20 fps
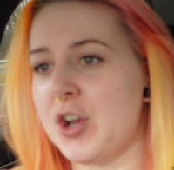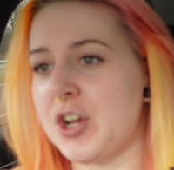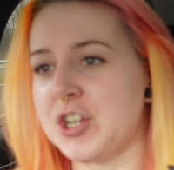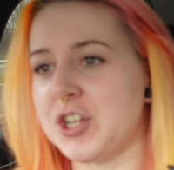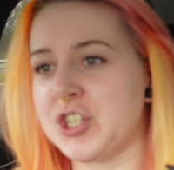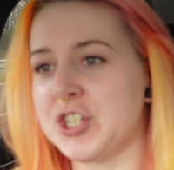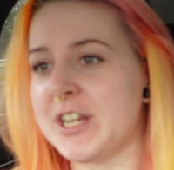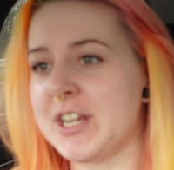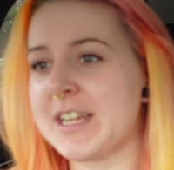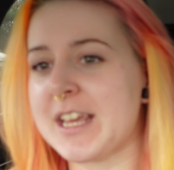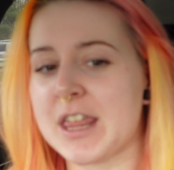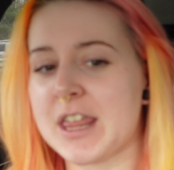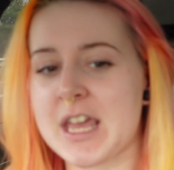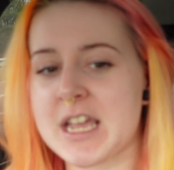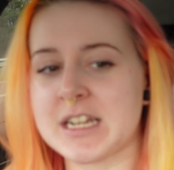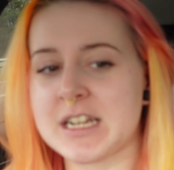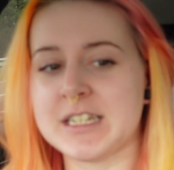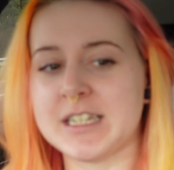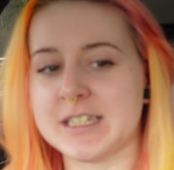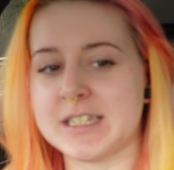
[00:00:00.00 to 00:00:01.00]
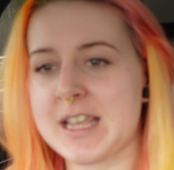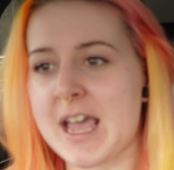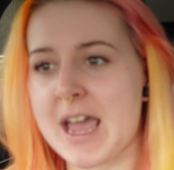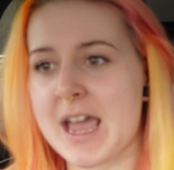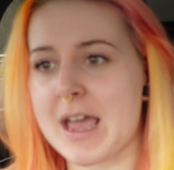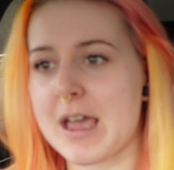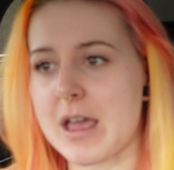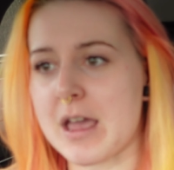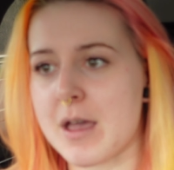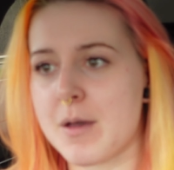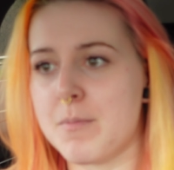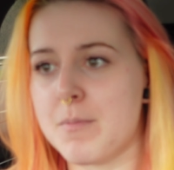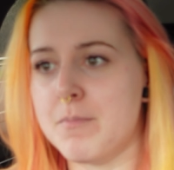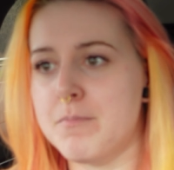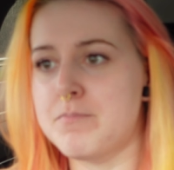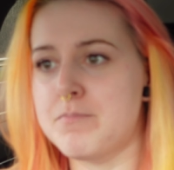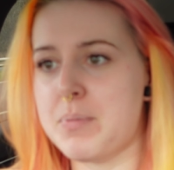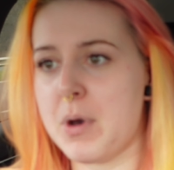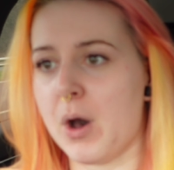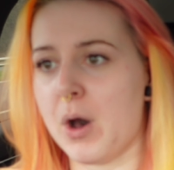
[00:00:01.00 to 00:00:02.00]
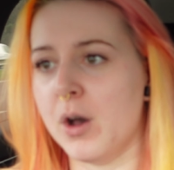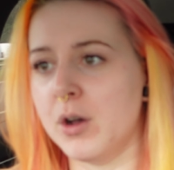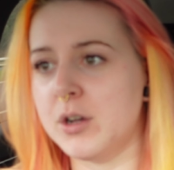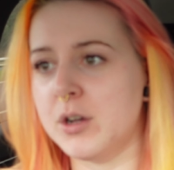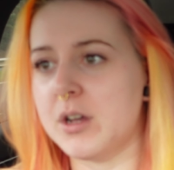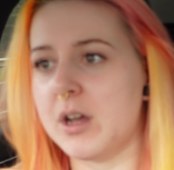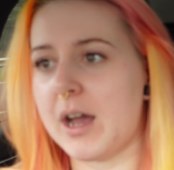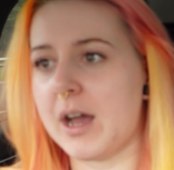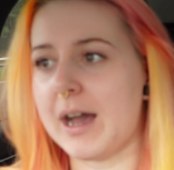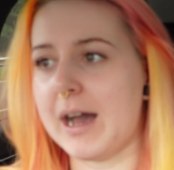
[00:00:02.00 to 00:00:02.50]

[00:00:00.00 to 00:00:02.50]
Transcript: a shitty thing to say, but